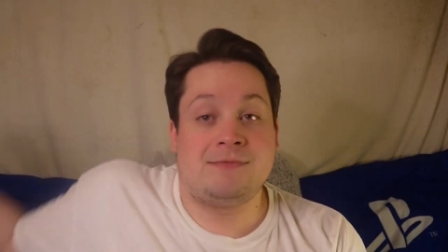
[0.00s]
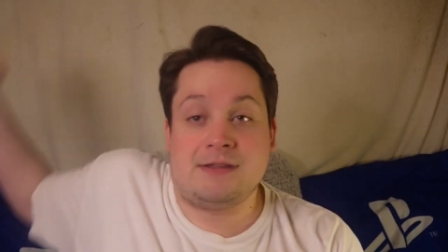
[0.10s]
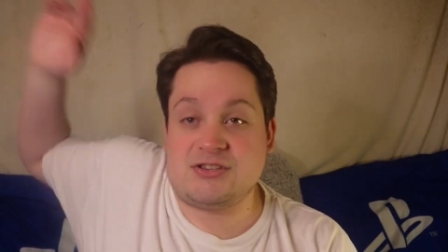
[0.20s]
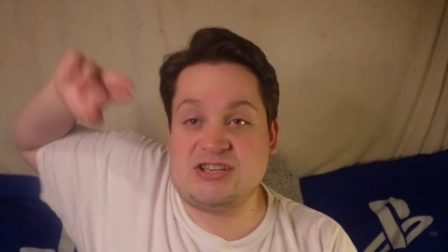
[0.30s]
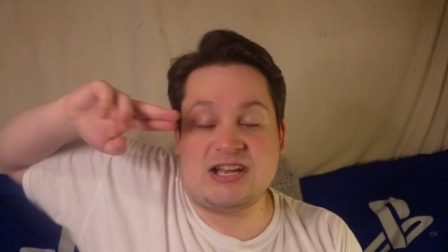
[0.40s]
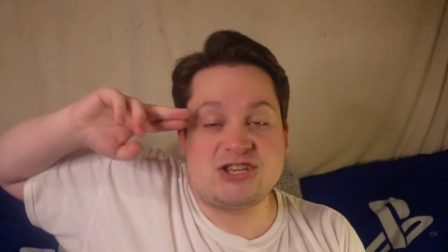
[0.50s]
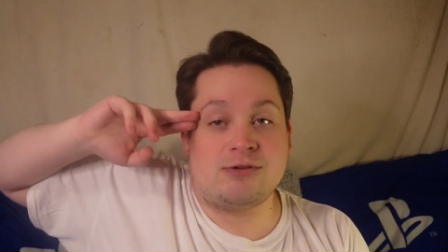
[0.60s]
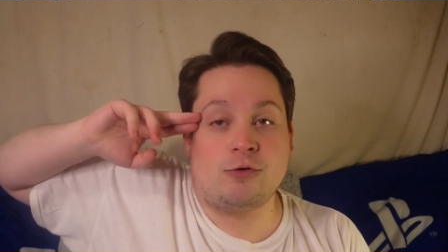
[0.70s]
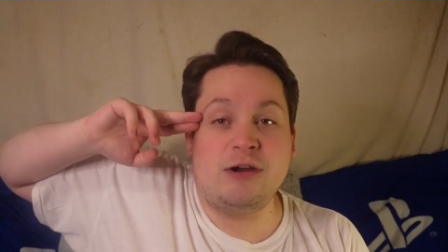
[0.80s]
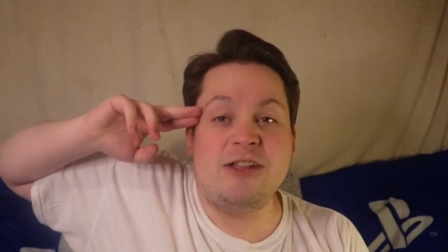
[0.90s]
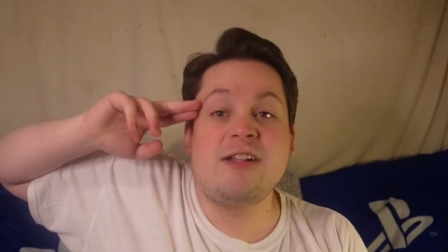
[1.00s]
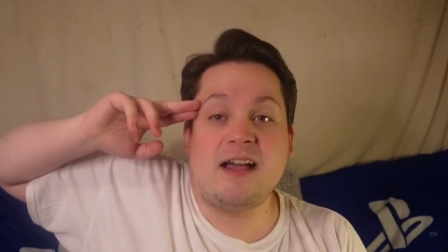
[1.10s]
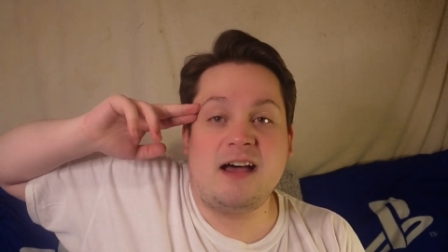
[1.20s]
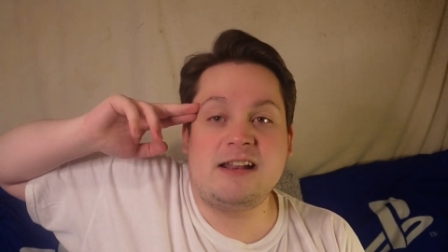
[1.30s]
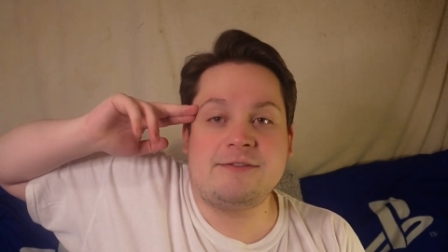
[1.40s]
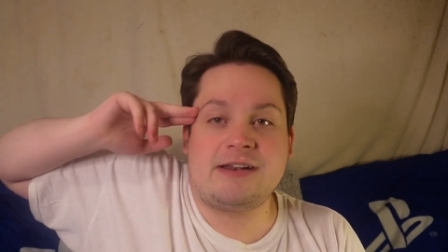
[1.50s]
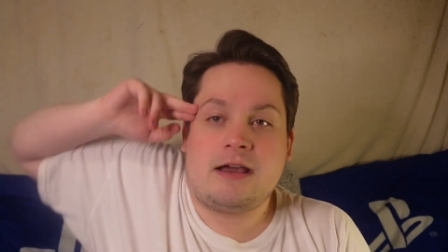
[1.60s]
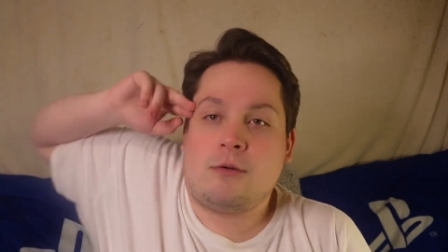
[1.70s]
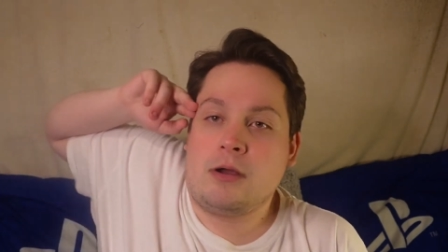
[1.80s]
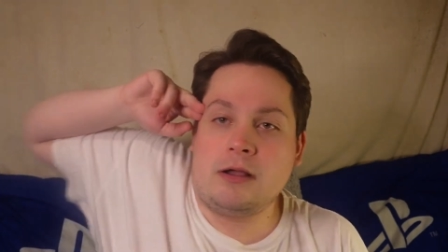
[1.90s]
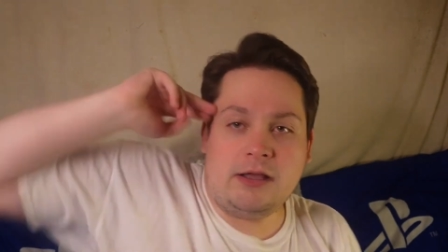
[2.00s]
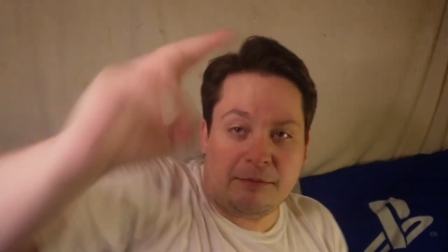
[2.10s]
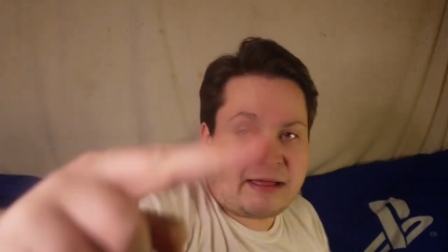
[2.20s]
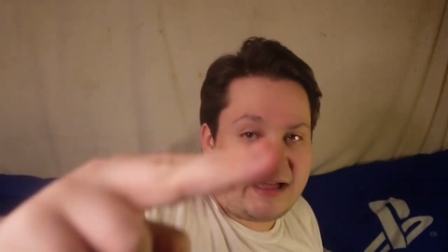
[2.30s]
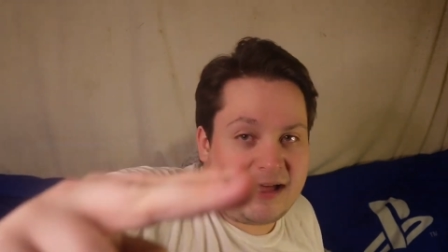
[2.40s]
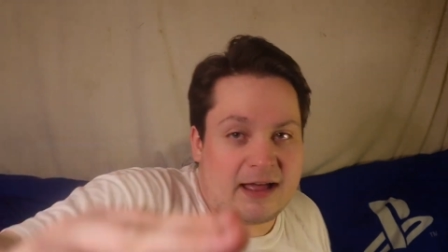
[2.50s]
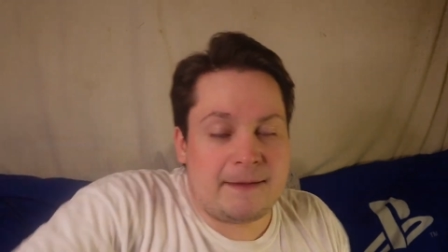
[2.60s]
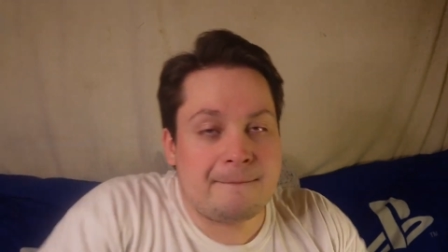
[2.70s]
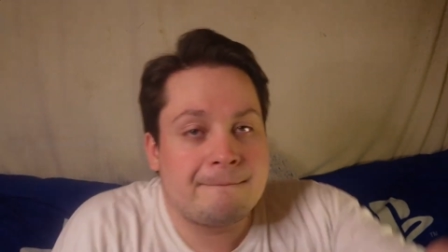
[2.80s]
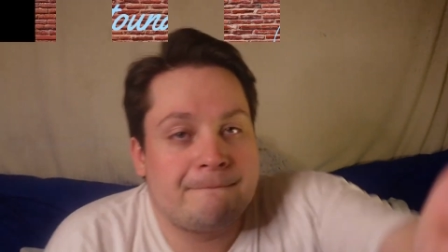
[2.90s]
I'll see you guys tomorrow with another video. Goodbye!